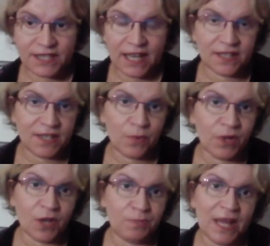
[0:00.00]
then they
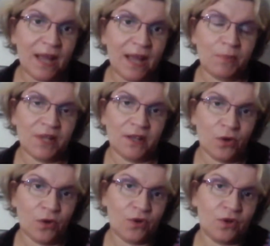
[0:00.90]
will not be
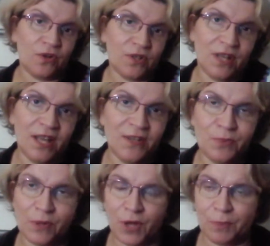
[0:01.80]
able, or
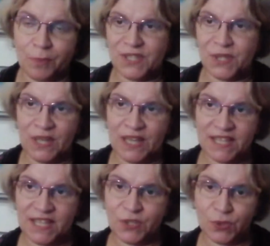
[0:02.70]
it will not be so
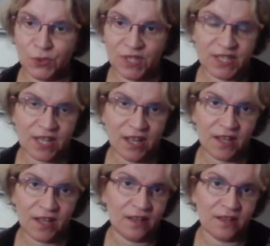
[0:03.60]
easy to
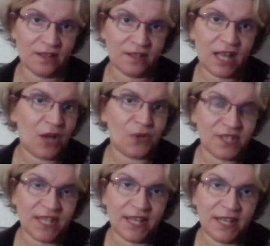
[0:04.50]

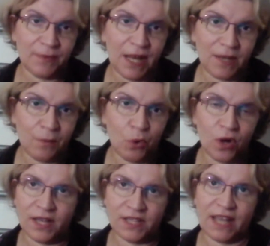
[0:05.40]
count this
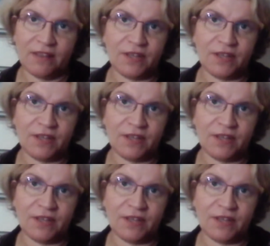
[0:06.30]
anymore, and